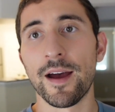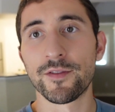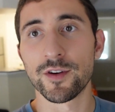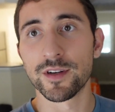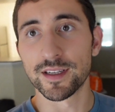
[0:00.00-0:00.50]

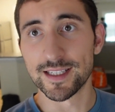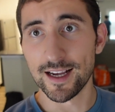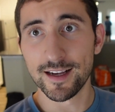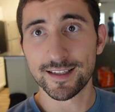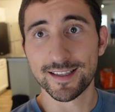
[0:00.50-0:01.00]
after an
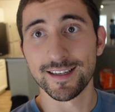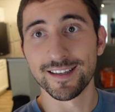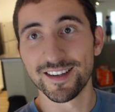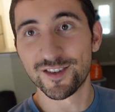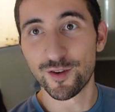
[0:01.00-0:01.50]

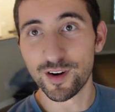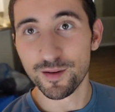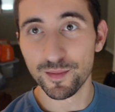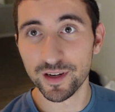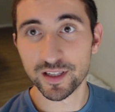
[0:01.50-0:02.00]
exhausting 20
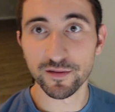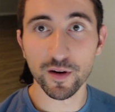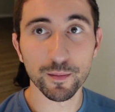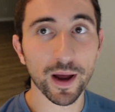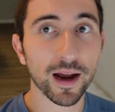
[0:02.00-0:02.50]
minutes of
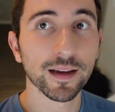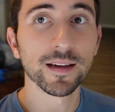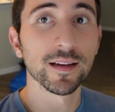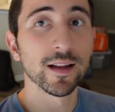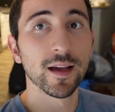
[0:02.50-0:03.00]

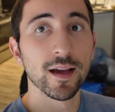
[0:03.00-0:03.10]
unpacking.